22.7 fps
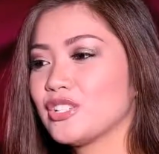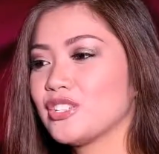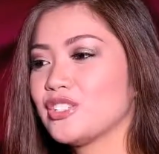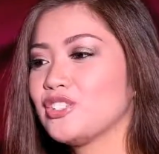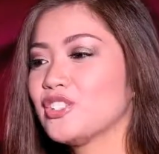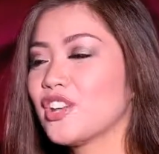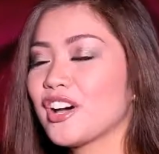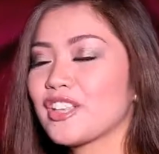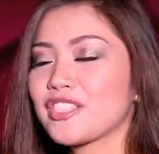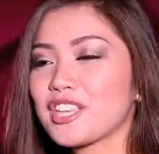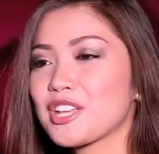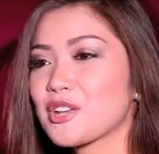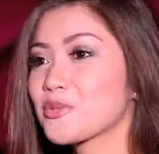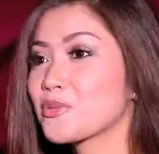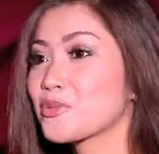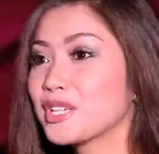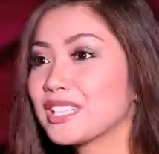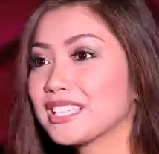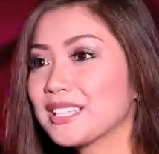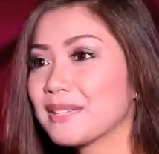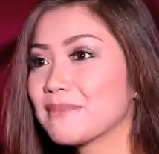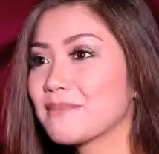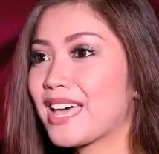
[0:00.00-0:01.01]
nothing
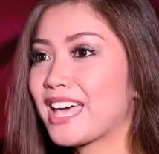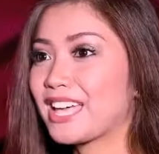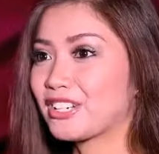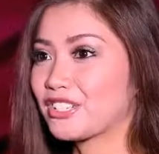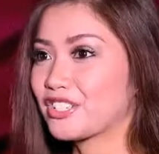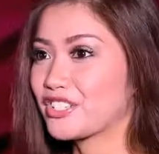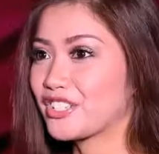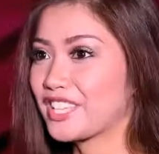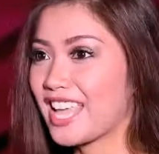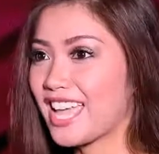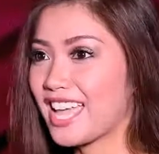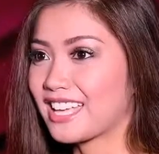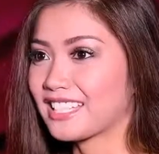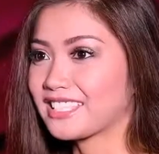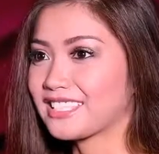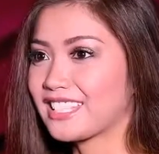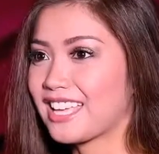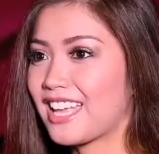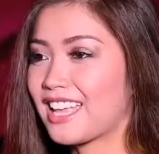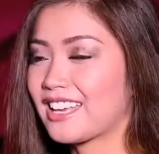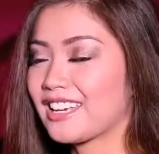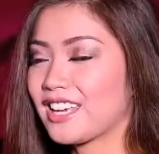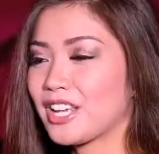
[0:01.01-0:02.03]
really matters yet,
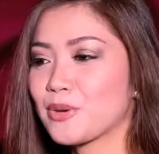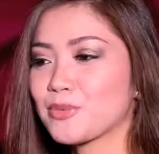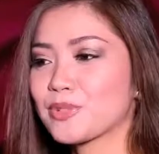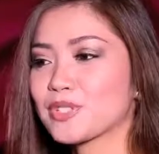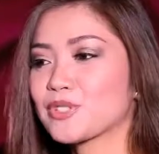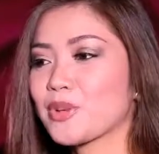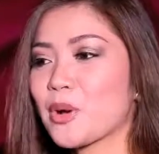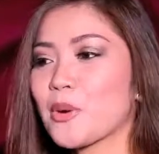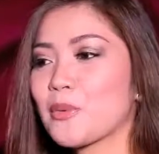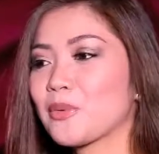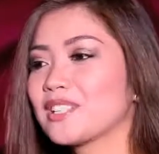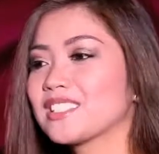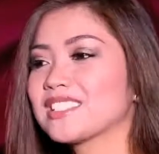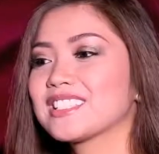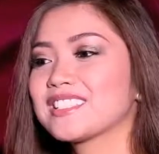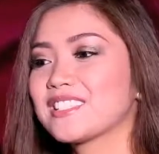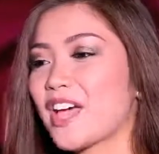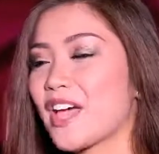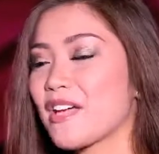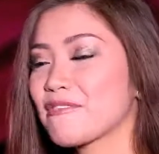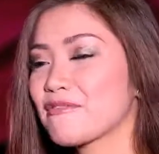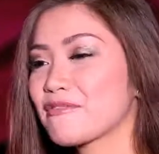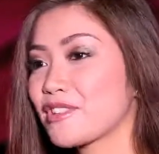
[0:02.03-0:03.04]
and it was always a
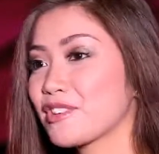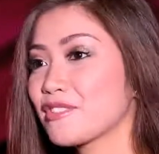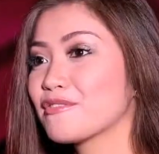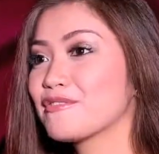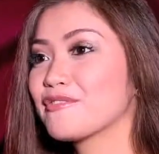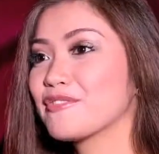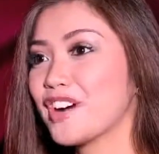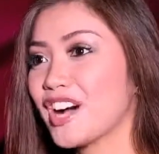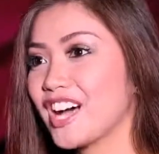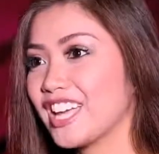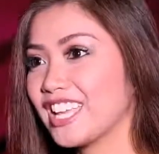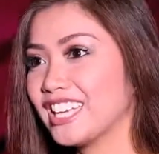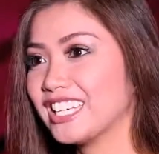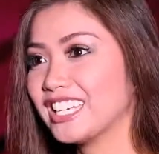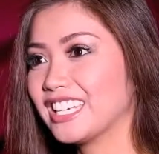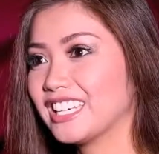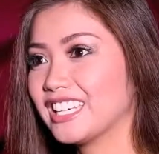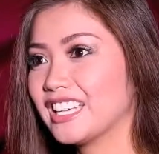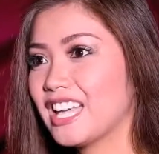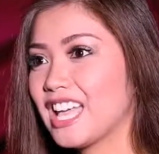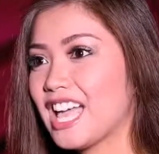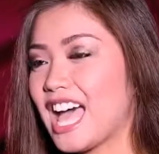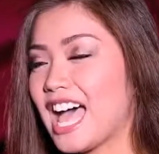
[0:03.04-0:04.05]
time for
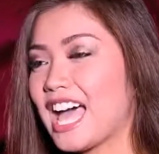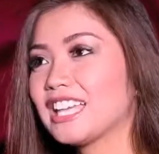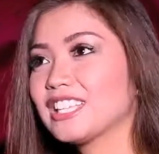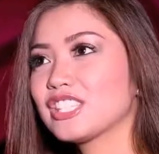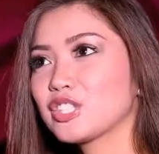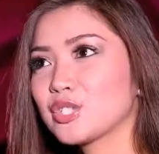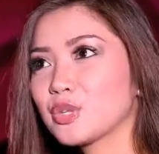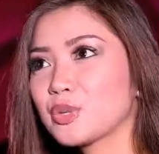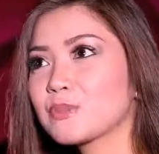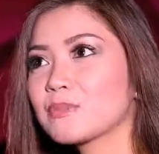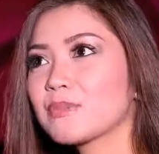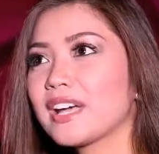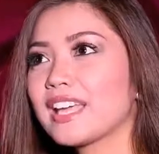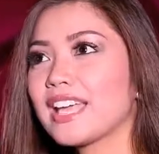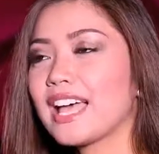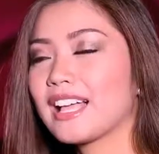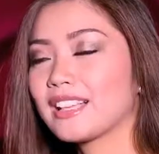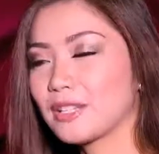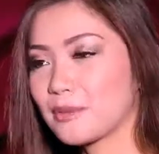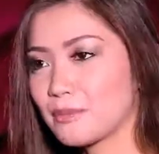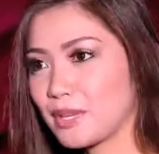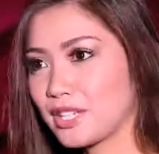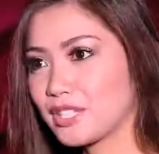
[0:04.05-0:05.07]
fun. I took my
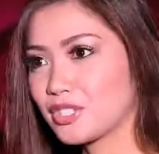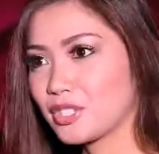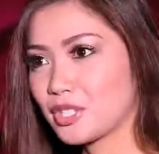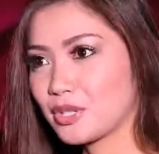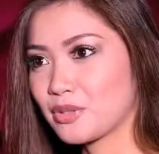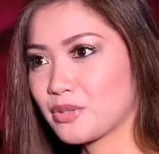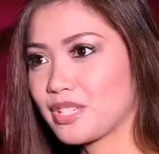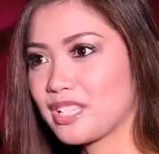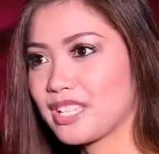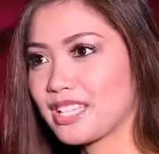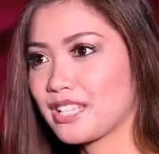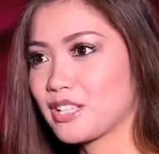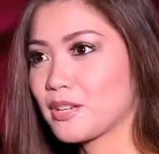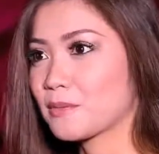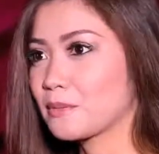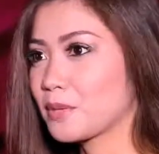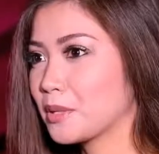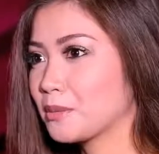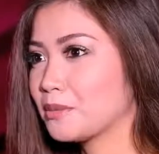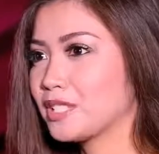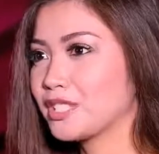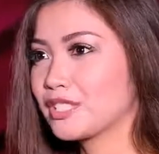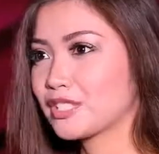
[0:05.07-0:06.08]
elementary in a
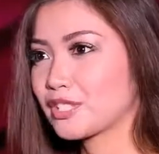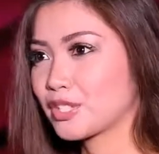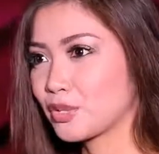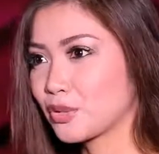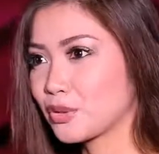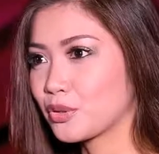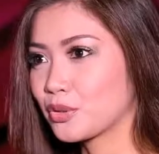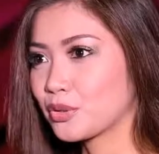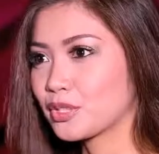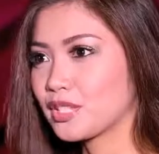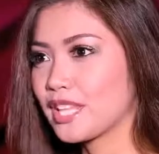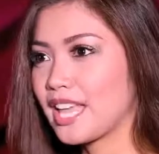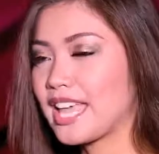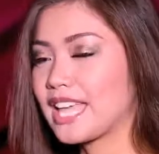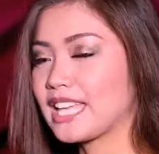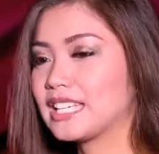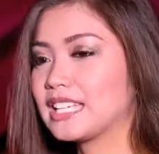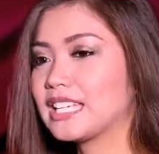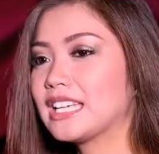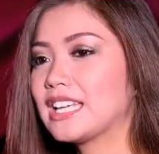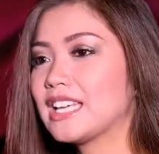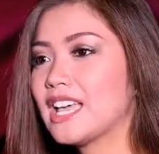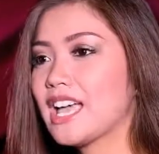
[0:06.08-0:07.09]
public school,
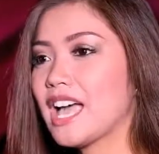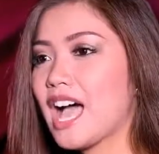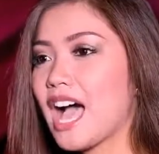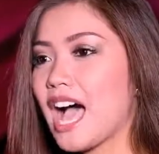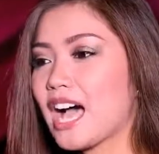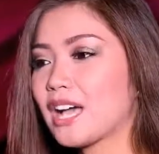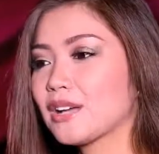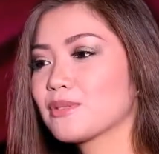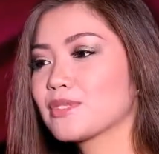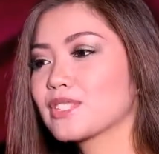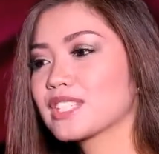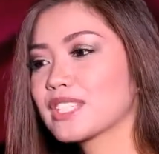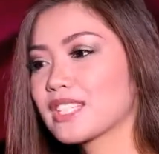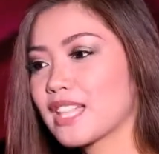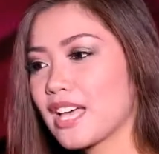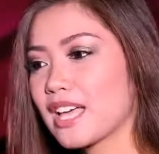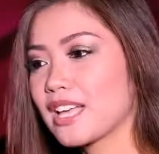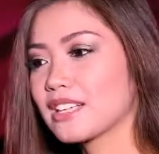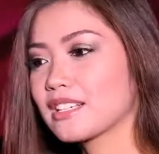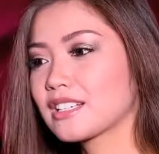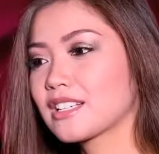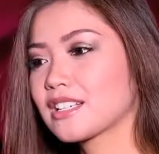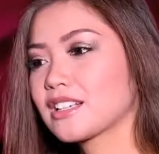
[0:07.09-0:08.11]
and I was
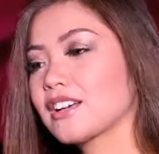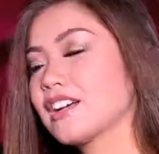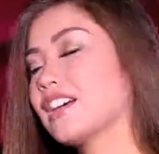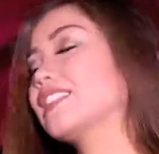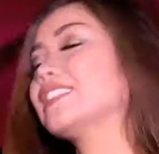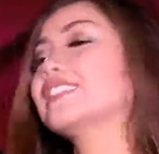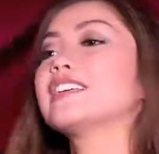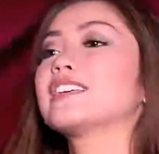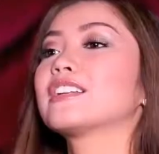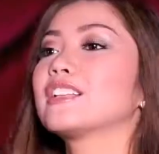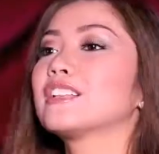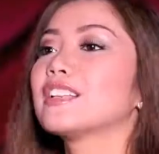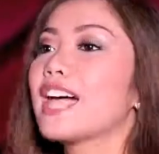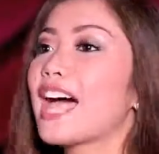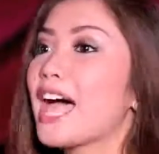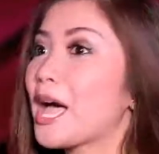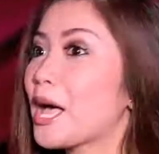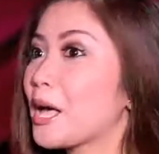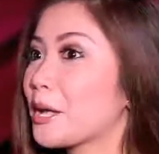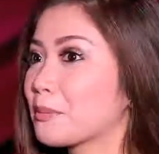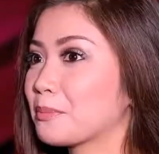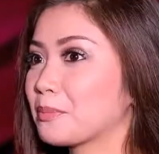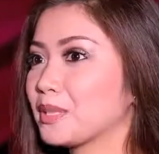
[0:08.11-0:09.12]
like a little
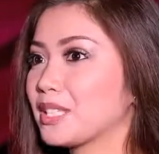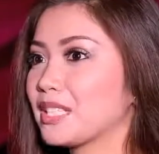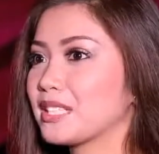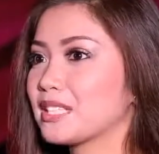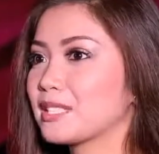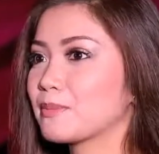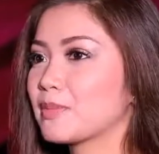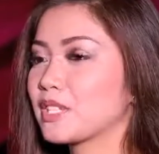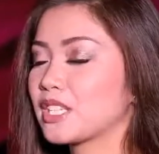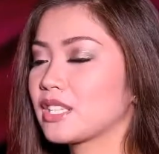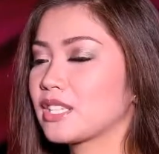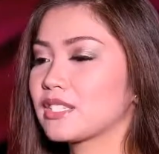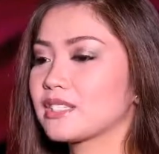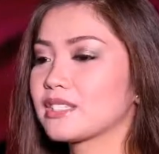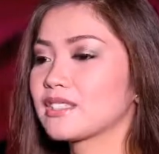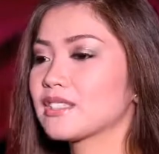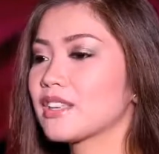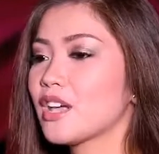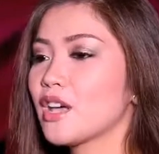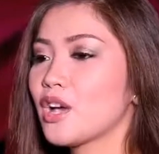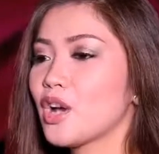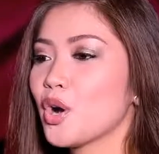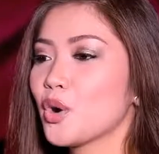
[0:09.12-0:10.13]
helpless because
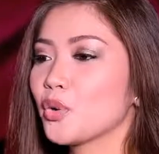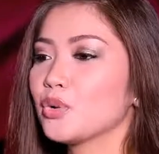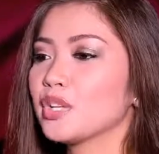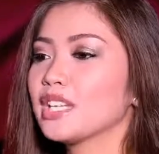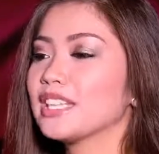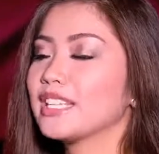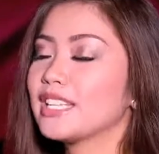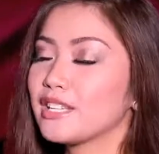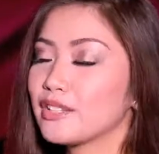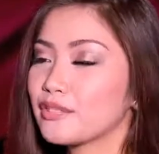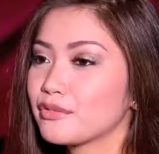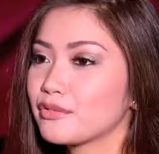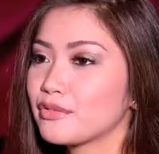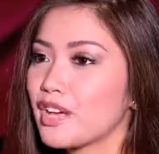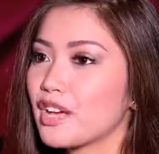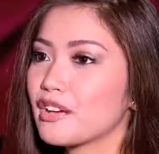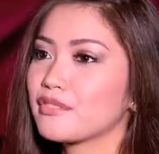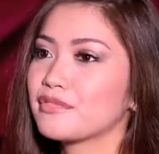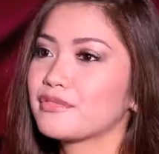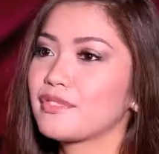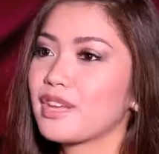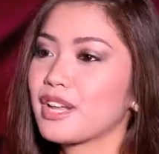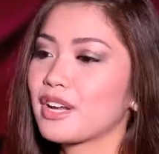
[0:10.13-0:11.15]
we live
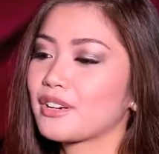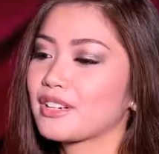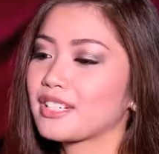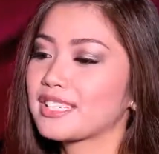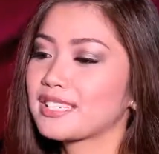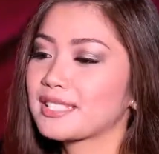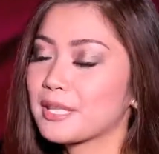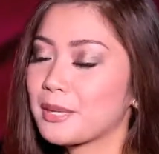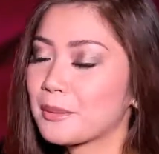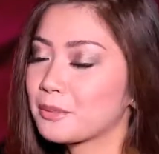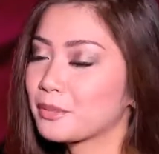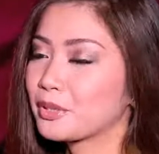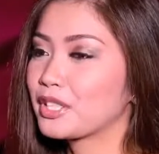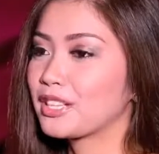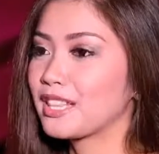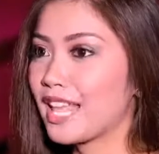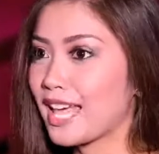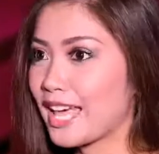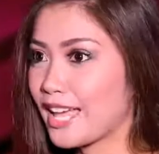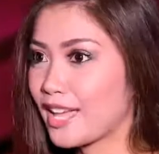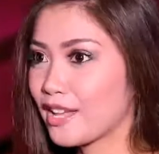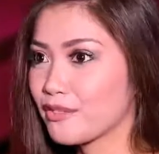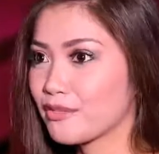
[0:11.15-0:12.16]
a very simple
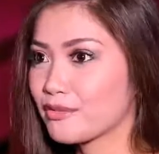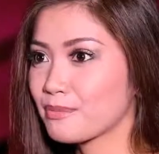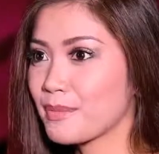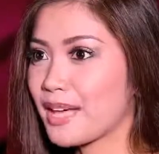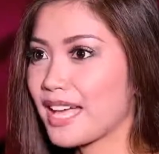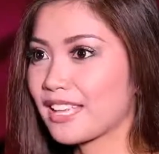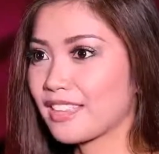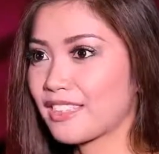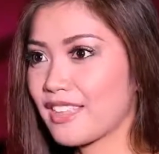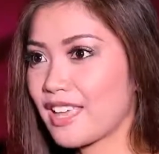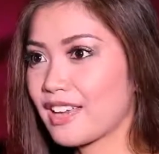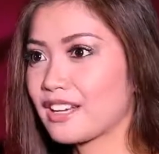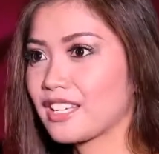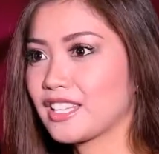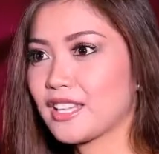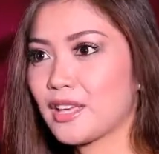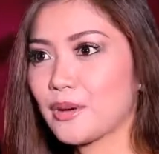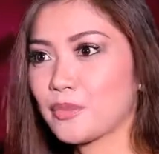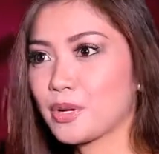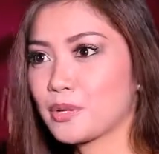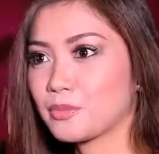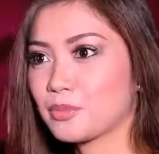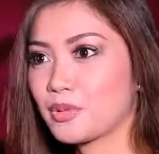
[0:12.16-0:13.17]
life back there
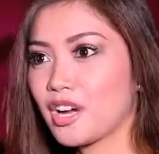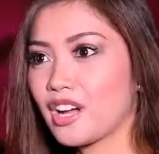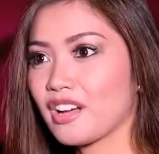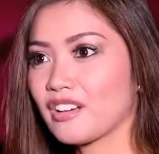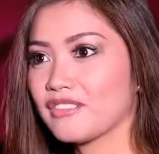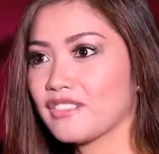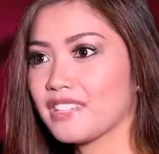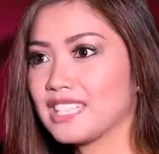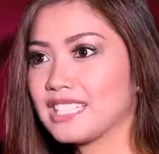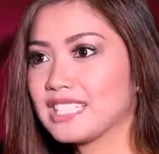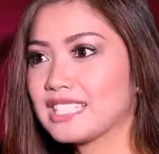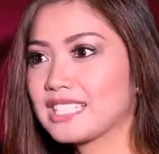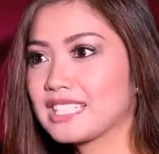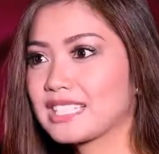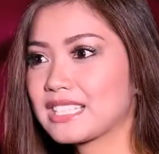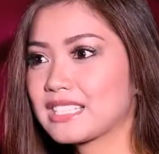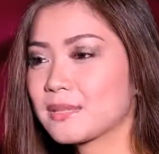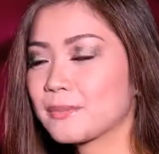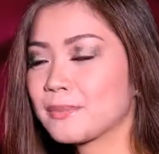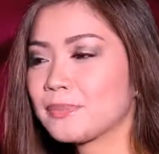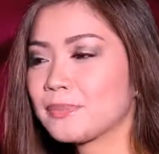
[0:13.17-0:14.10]
in our province.